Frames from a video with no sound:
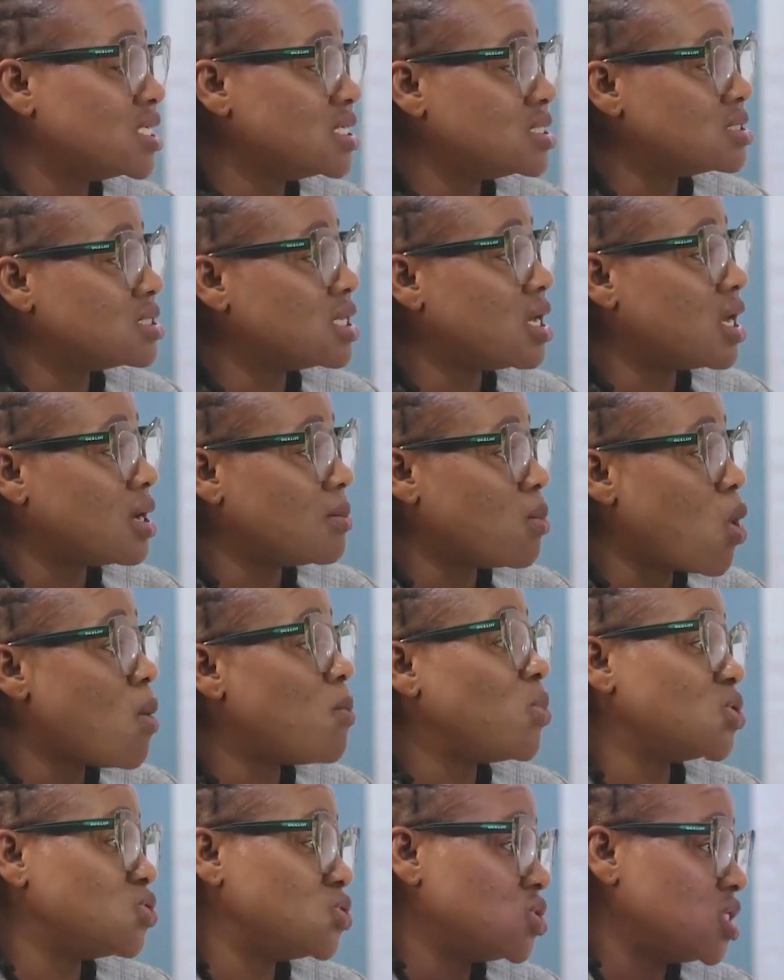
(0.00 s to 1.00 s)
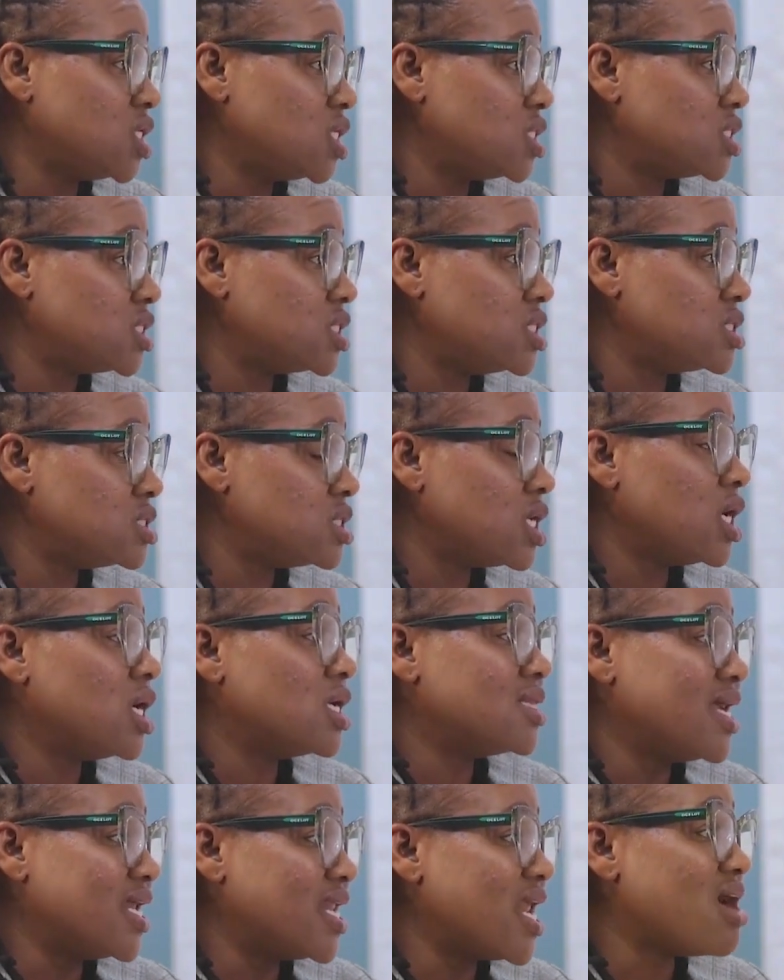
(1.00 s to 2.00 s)
these opportunities
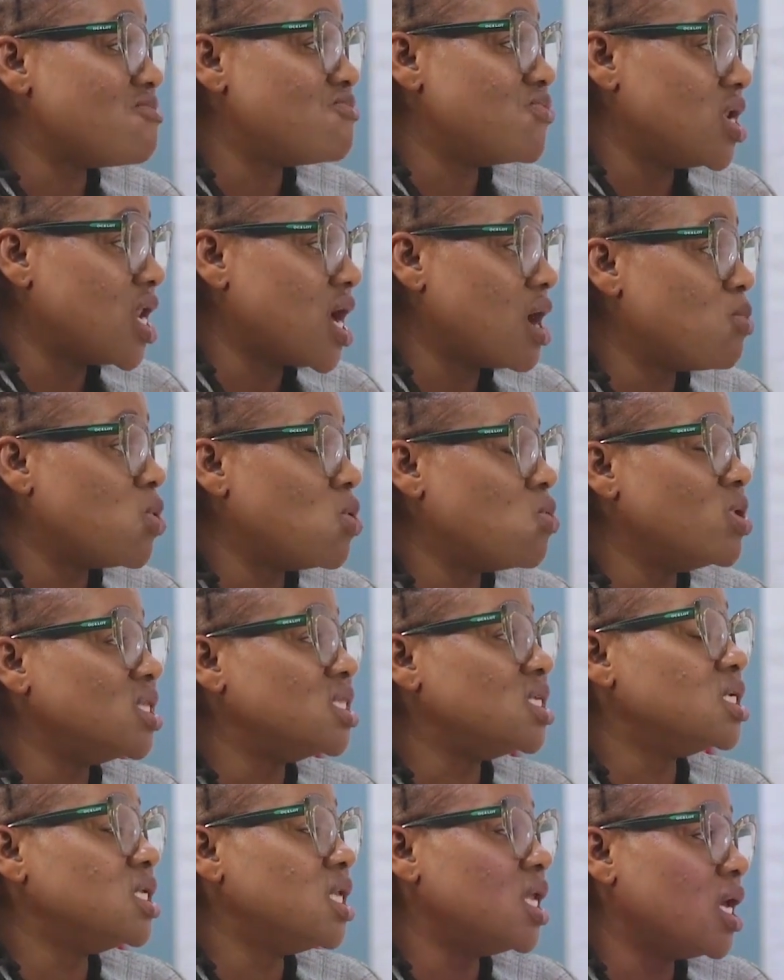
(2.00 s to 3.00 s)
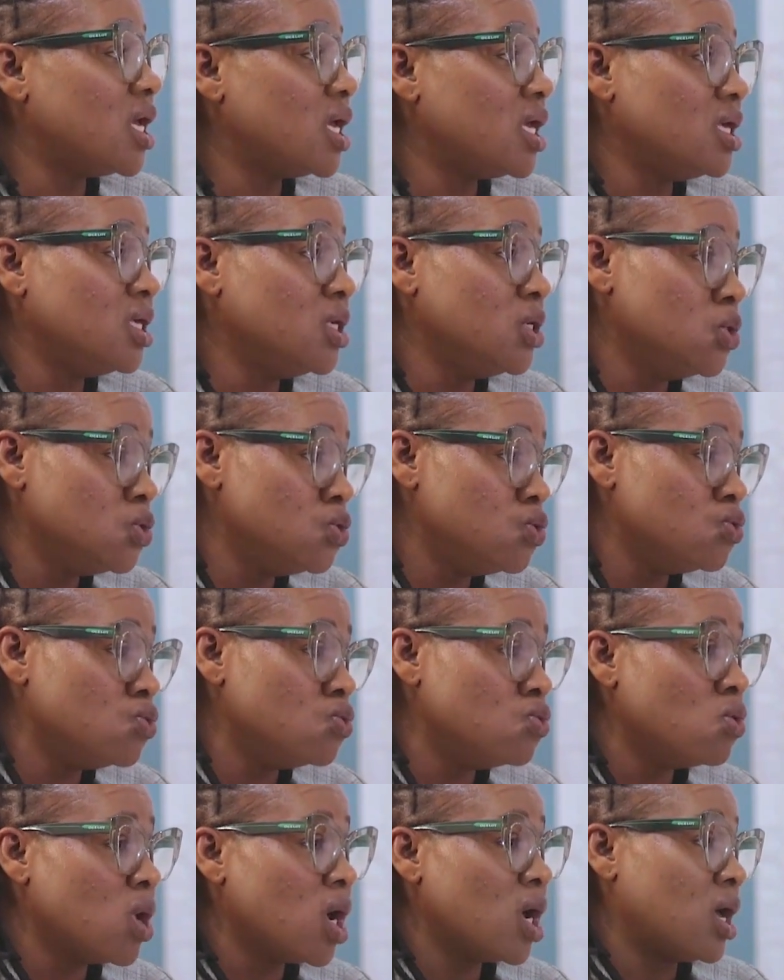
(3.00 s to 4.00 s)
that are available within the
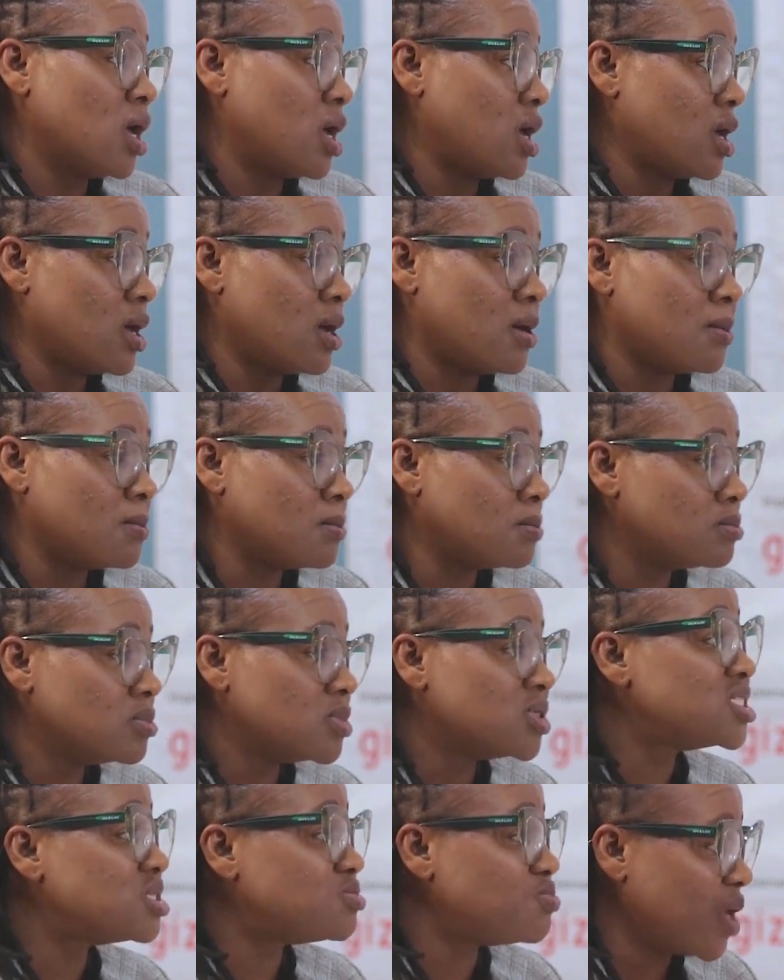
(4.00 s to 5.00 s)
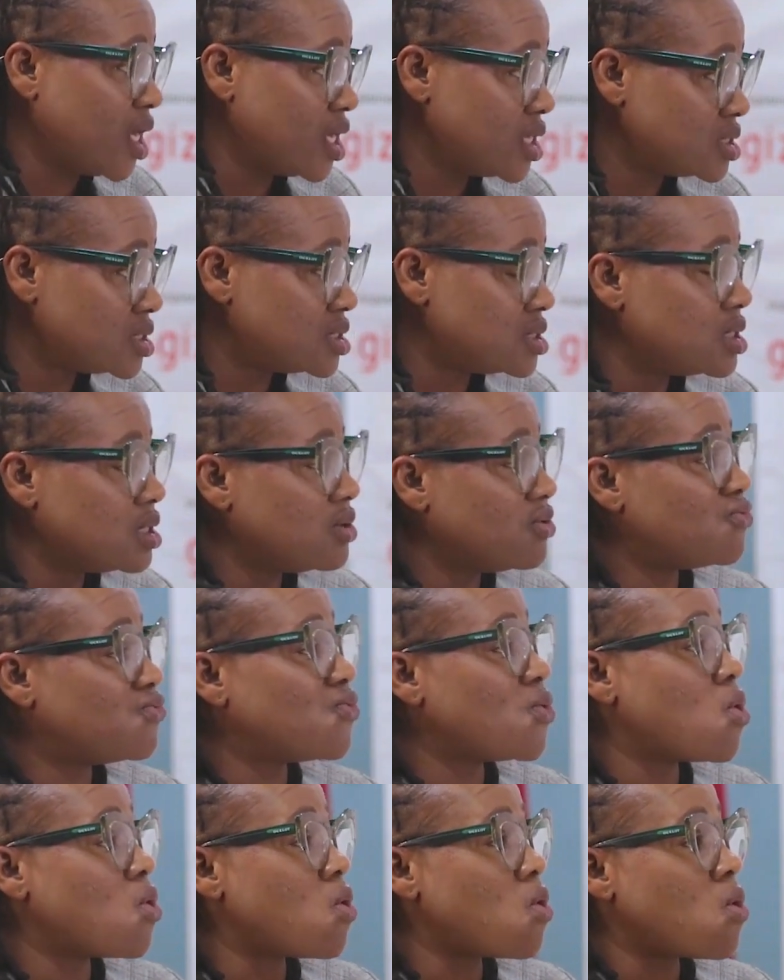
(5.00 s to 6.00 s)
EU space
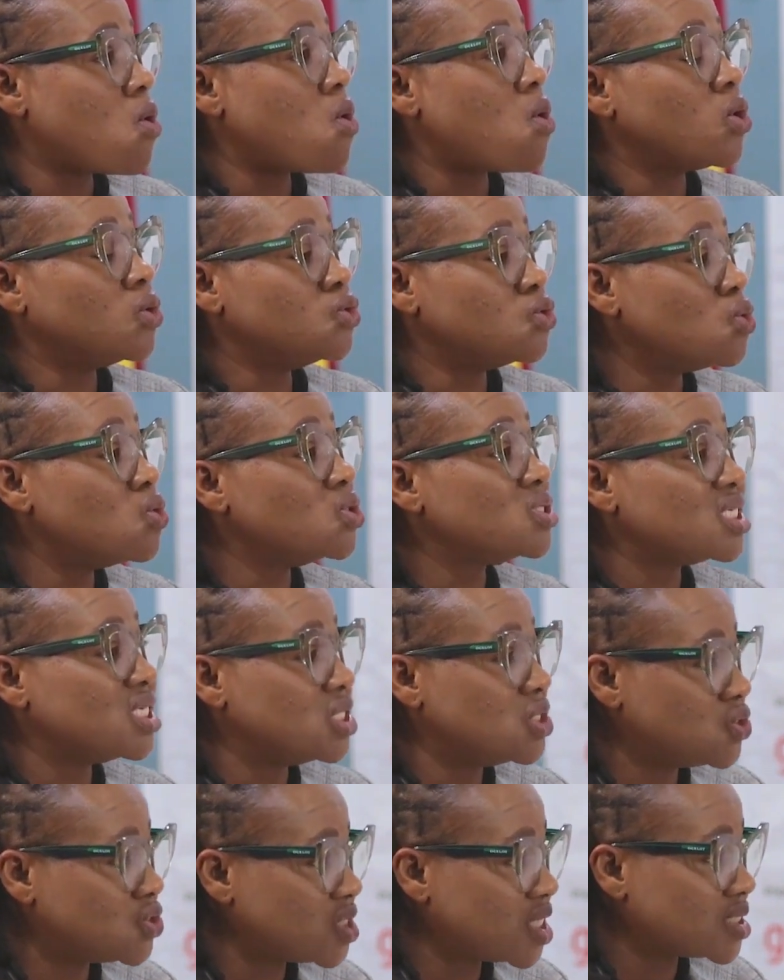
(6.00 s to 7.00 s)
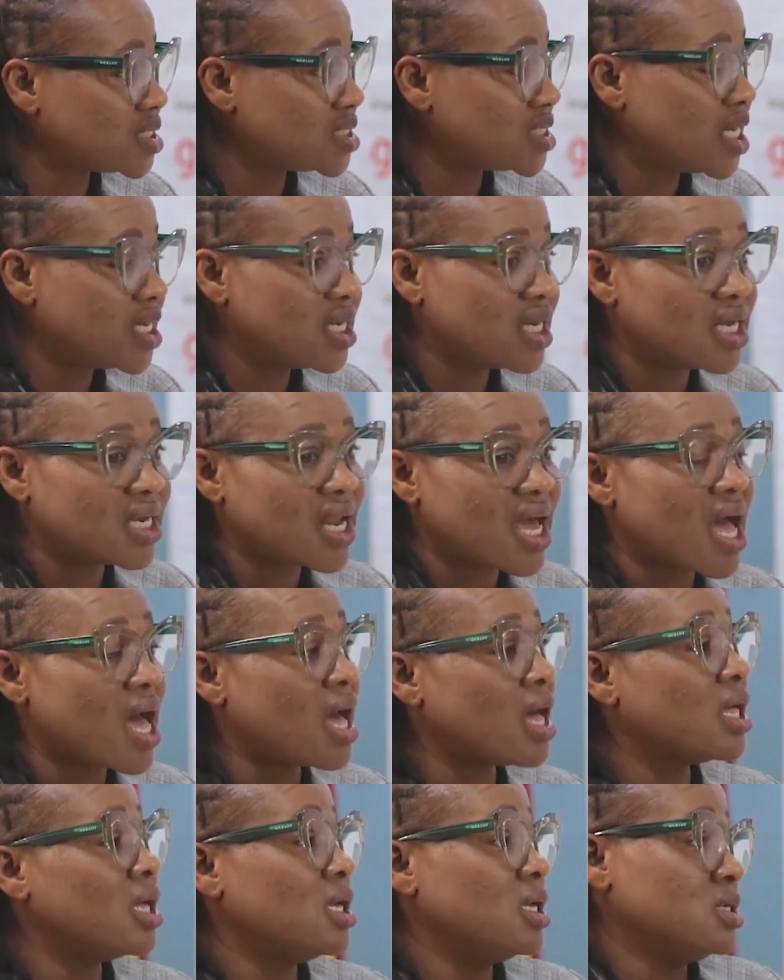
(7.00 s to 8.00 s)
for those interested and
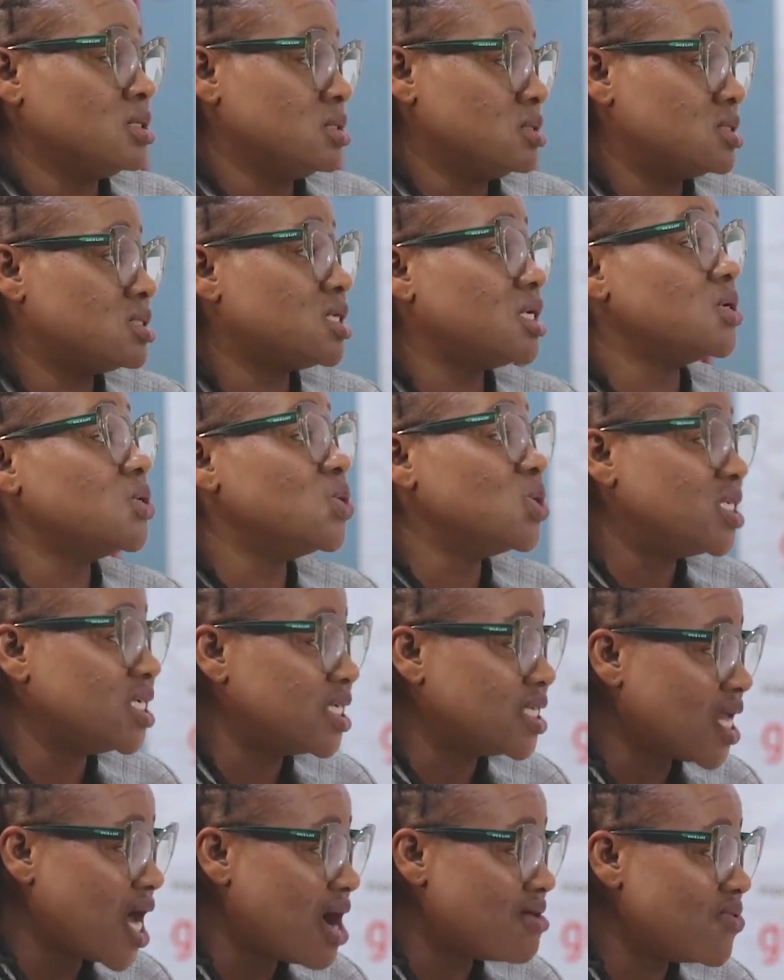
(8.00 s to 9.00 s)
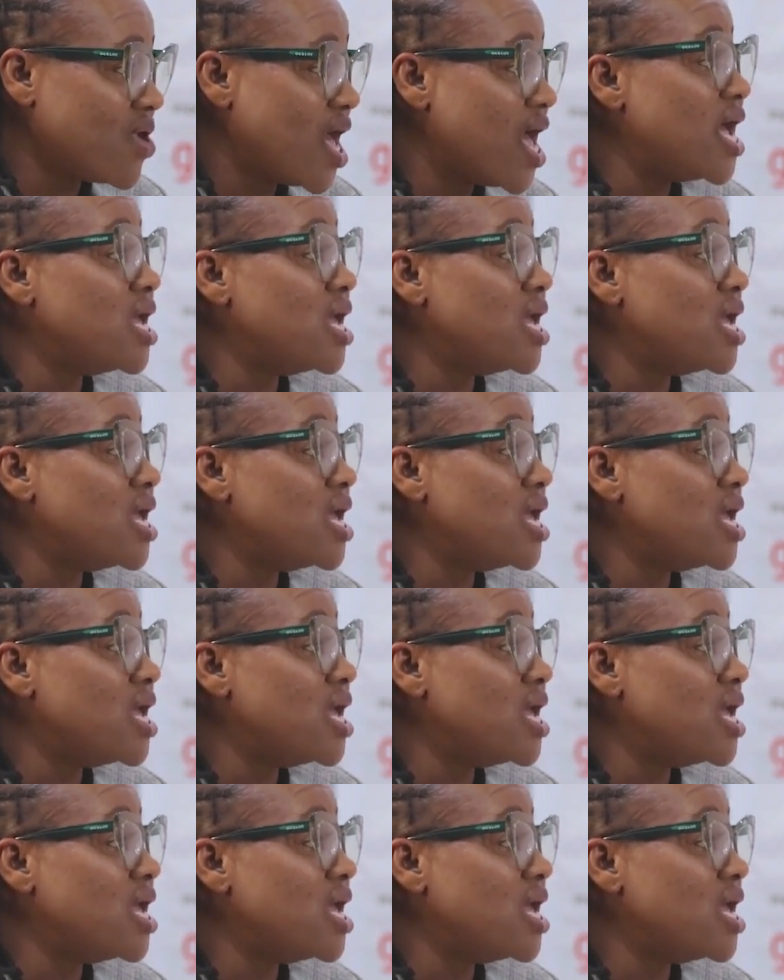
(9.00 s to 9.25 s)
are skilled enough